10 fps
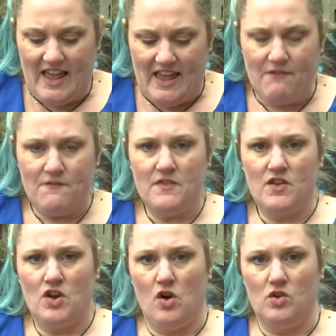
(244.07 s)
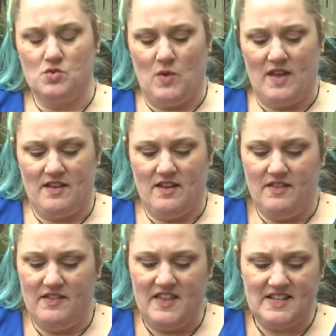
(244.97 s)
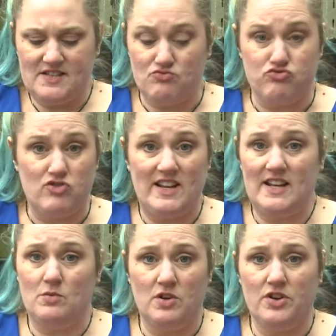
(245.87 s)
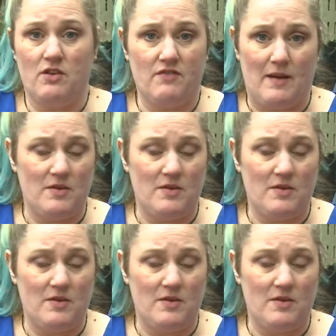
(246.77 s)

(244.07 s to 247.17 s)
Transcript: If in the cold weather, this really will not